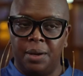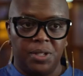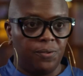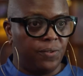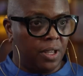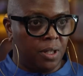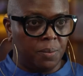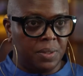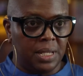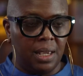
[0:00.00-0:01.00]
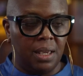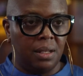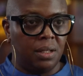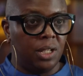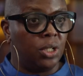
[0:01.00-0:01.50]
It was filmed
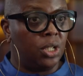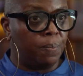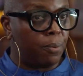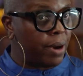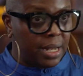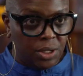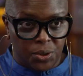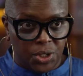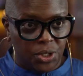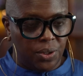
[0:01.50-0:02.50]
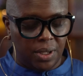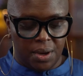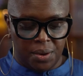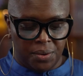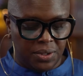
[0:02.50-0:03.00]
in brand new
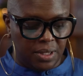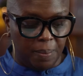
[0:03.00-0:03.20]
studios,